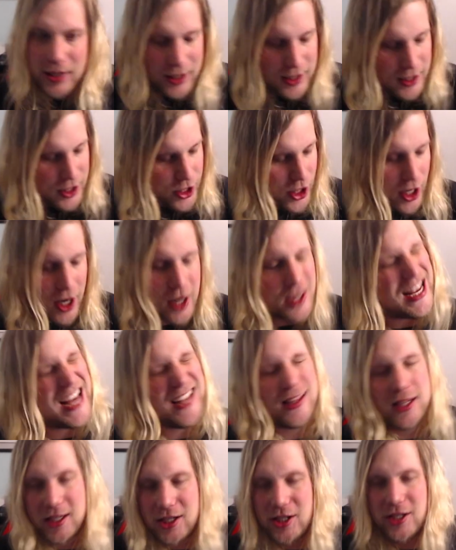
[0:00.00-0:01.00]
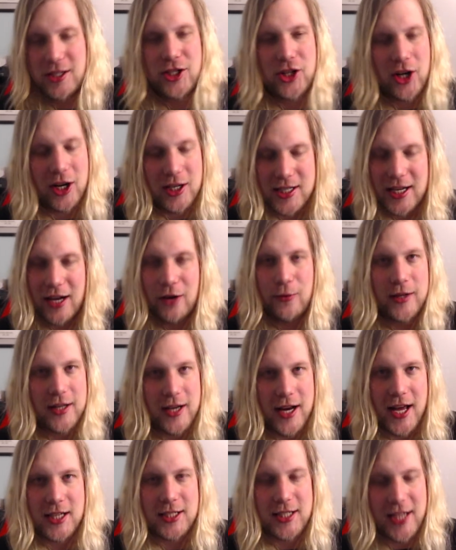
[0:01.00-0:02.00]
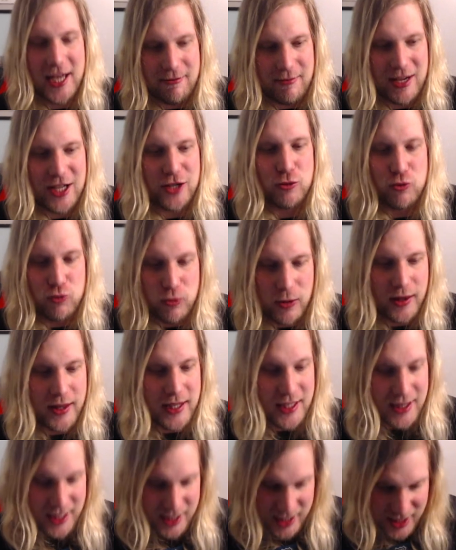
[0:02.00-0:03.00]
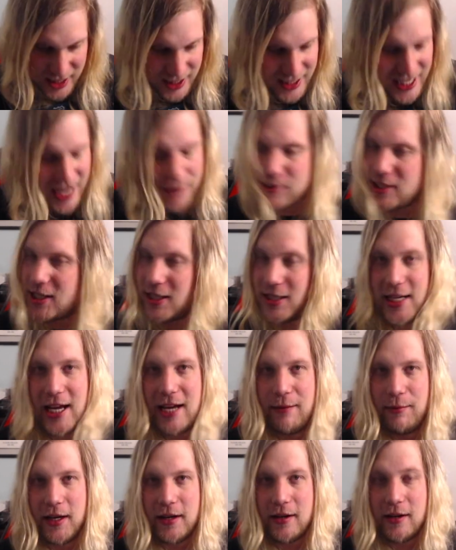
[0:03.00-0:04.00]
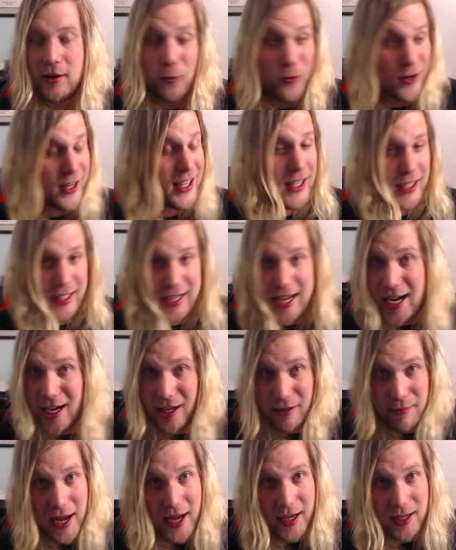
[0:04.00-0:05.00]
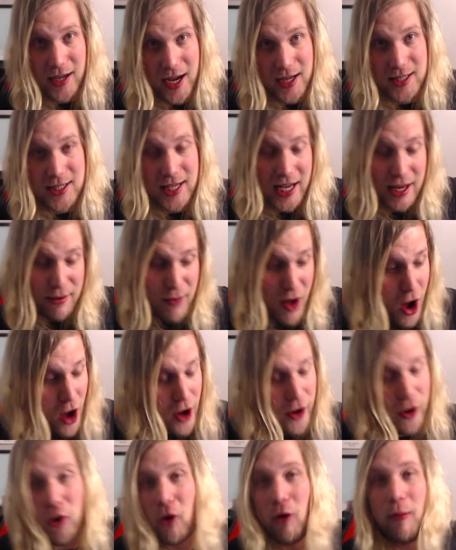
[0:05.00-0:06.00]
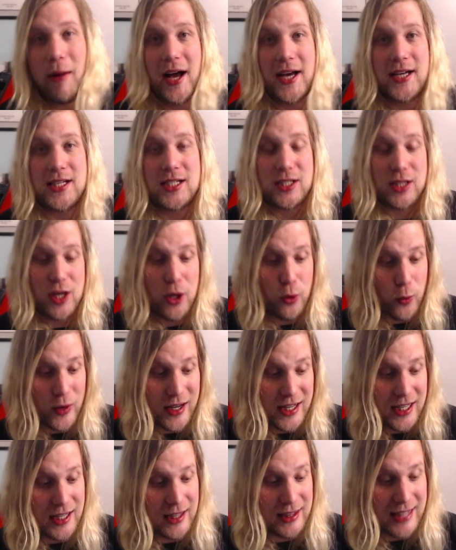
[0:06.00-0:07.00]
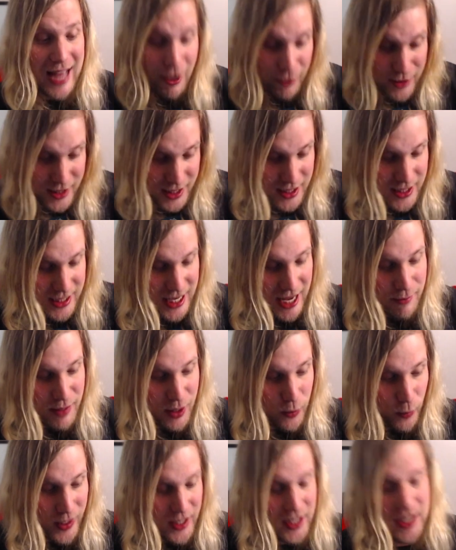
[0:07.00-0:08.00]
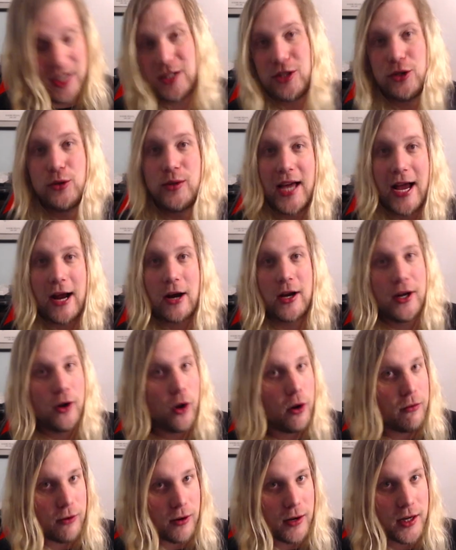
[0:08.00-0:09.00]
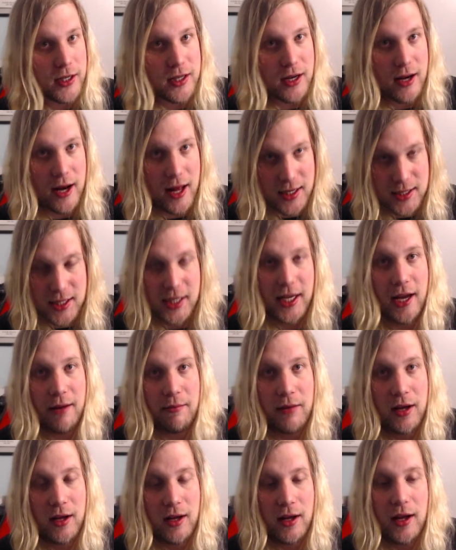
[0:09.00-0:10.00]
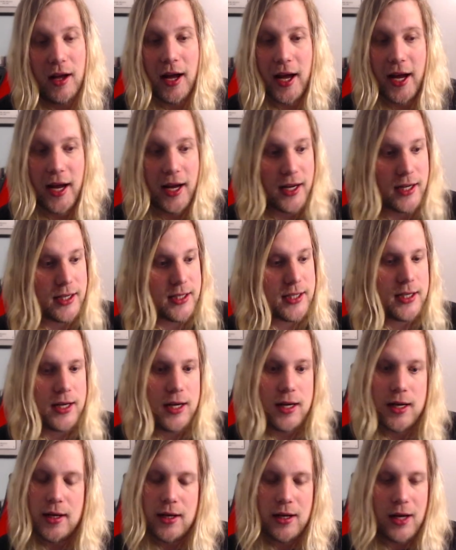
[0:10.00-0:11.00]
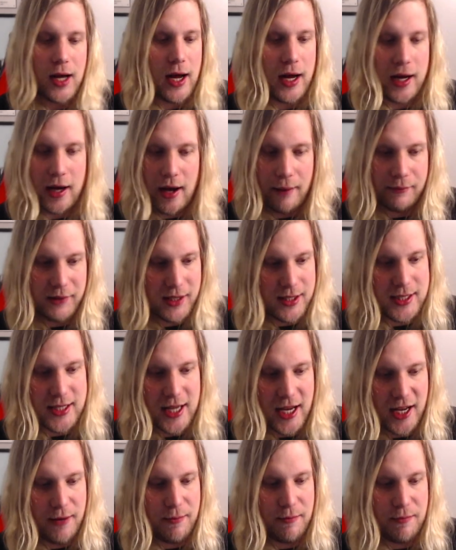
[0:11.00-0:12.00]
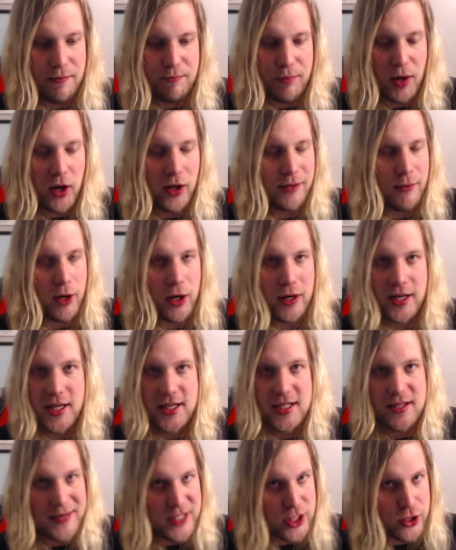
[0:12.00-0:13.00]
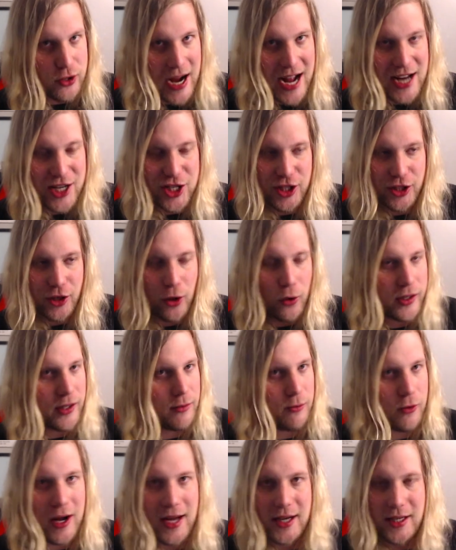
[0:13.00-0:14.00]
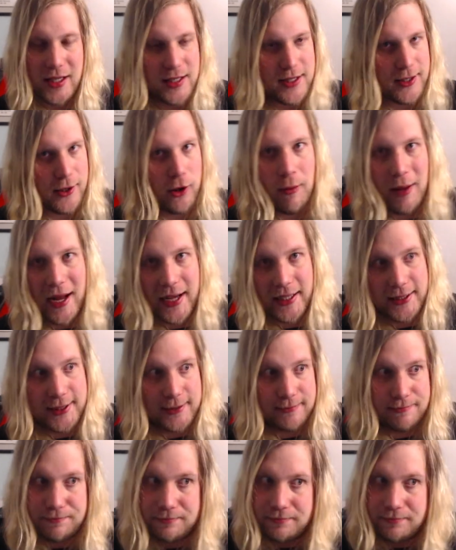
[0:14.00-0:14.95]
Sharks, I think Sharks got to win the next game, man. You this this game was a statement. We're getting Kane back next game on home ice. We need that was the statement. We need to carry it over into the next game. And I'm gonna say it. Paulie Martin needs to be scratched. Joakim Ryan needs to go back in.